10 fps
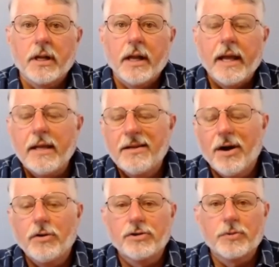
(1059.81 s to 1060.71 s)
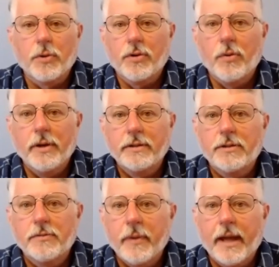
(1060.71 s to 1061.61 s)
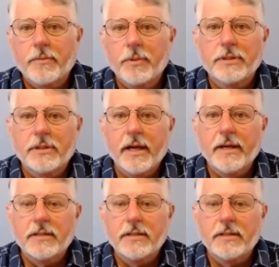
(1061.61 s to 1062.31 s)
He knows we're going to make mistakes.